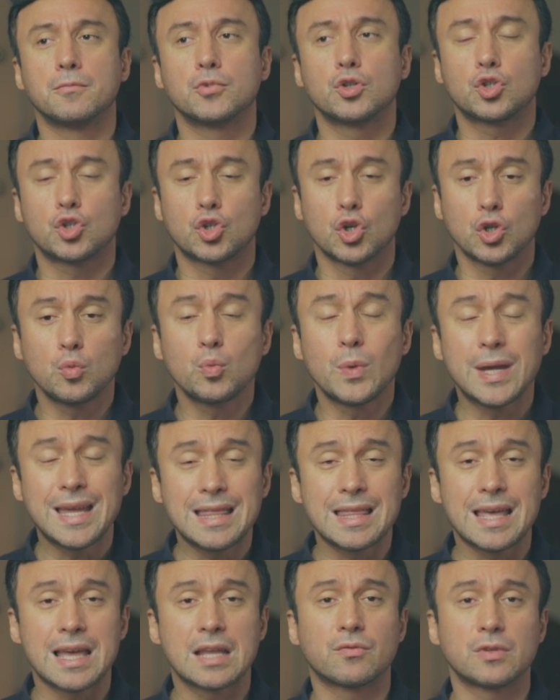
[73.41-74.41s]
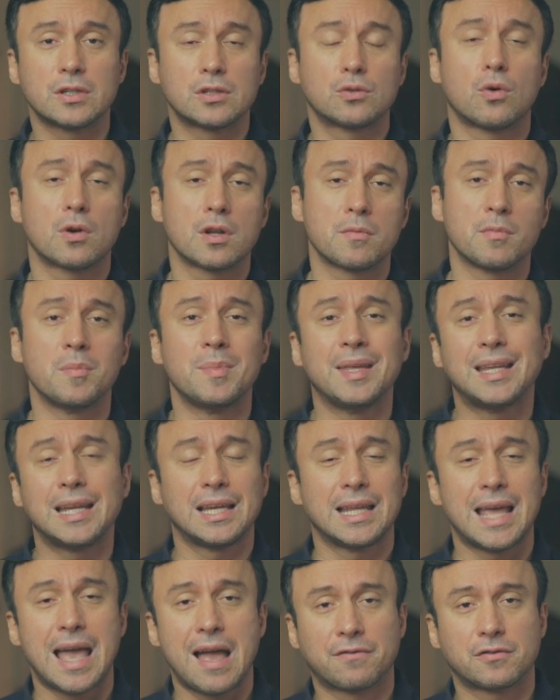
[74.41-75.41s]
should we then restore them
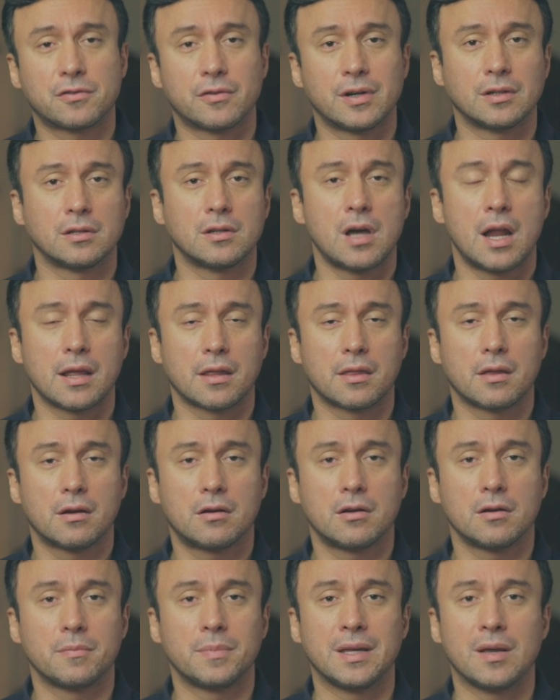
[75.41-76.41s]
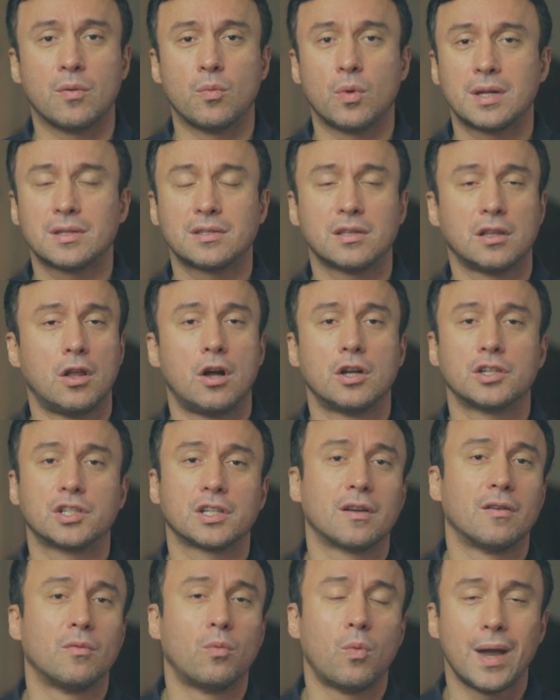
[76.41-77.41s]
immediately after endodontic therapy, and what is the
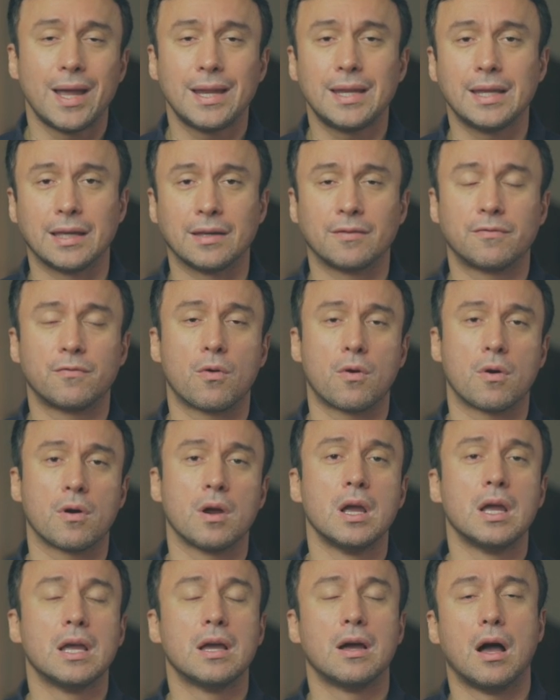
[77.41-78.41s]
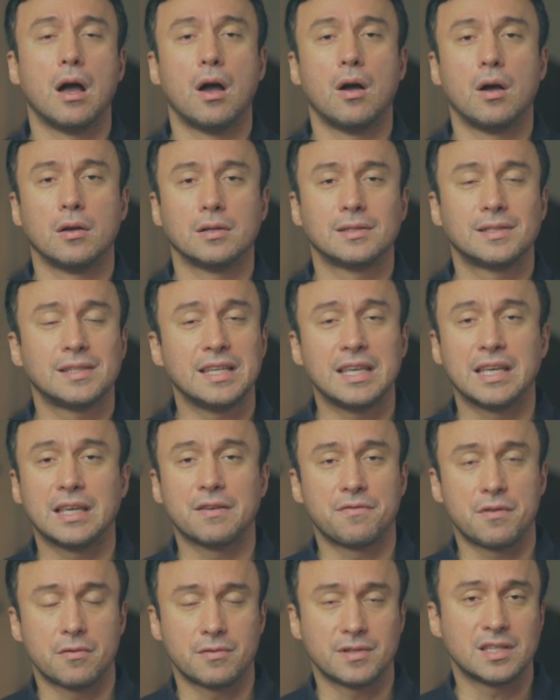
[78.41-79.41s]
logic of waiting for seeing
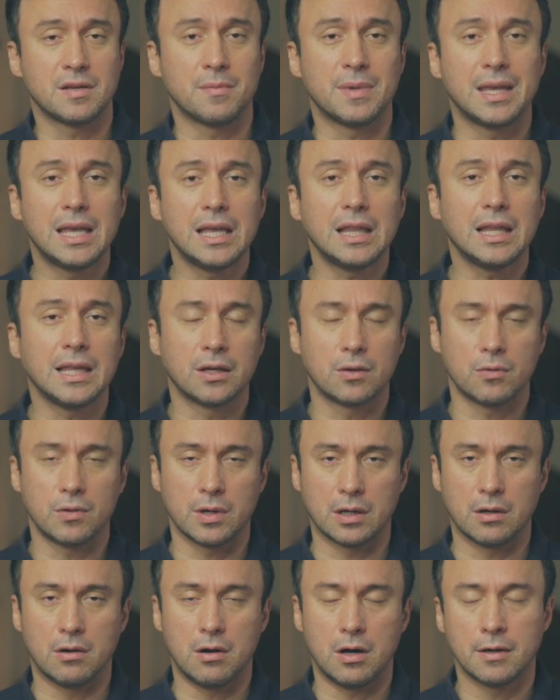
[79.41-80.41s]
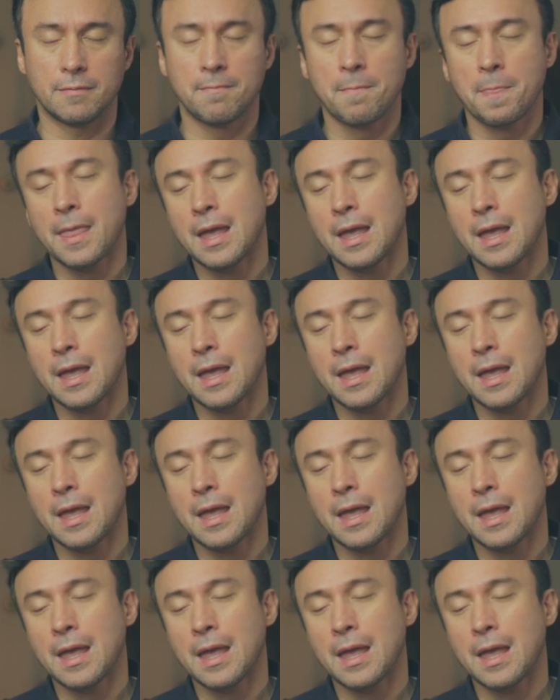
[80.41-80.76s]
if there is some healing going on?